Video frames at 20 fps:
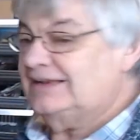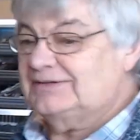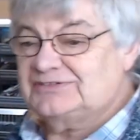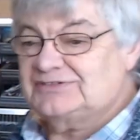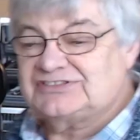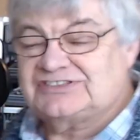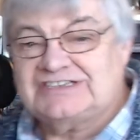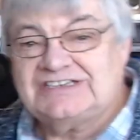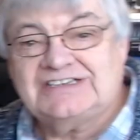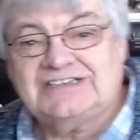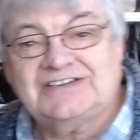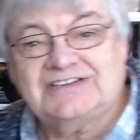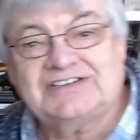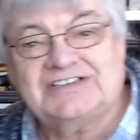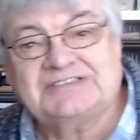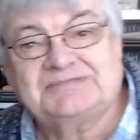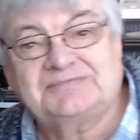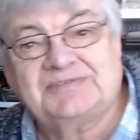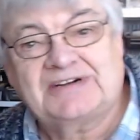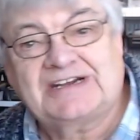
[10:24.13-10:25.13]
he was sitting at
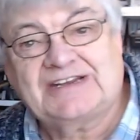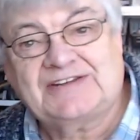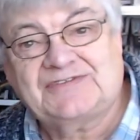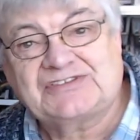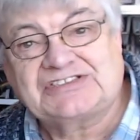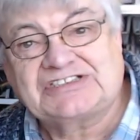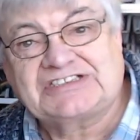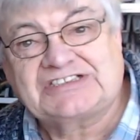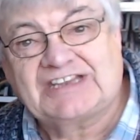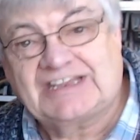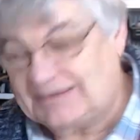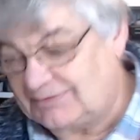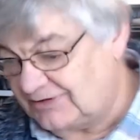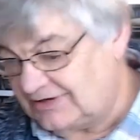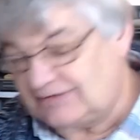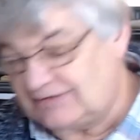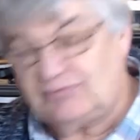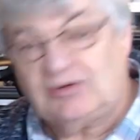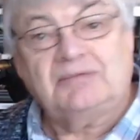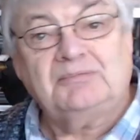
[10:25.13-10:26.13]
his breakfast table,
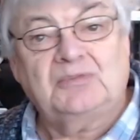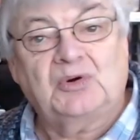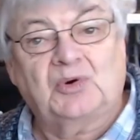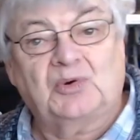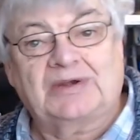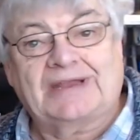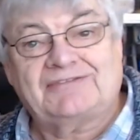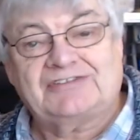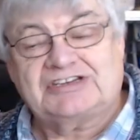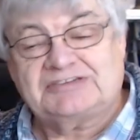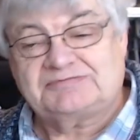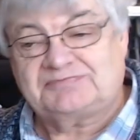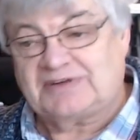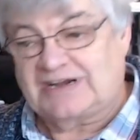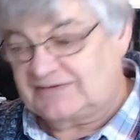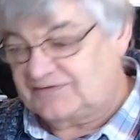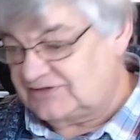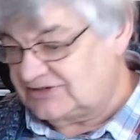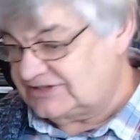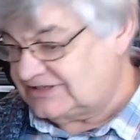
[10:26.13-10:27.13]
and one morning having his
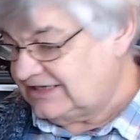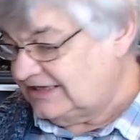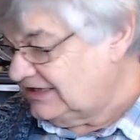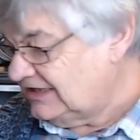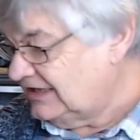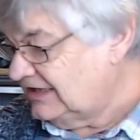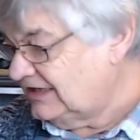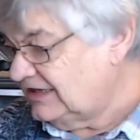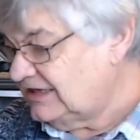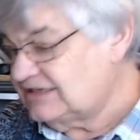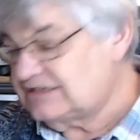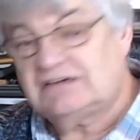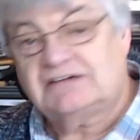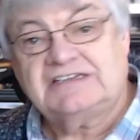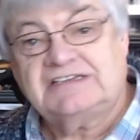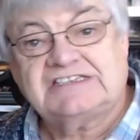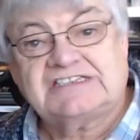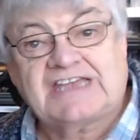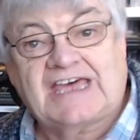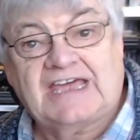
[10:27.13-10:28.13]
breakfast, he's
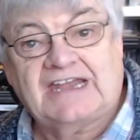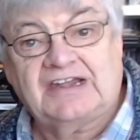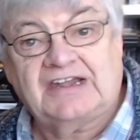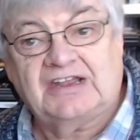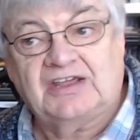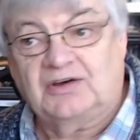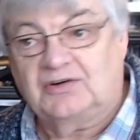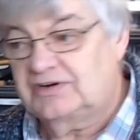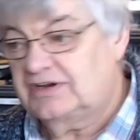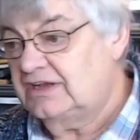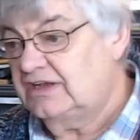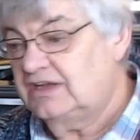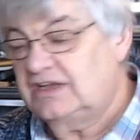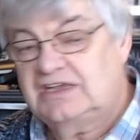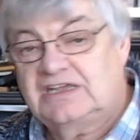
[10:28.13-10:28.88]
got his handheld,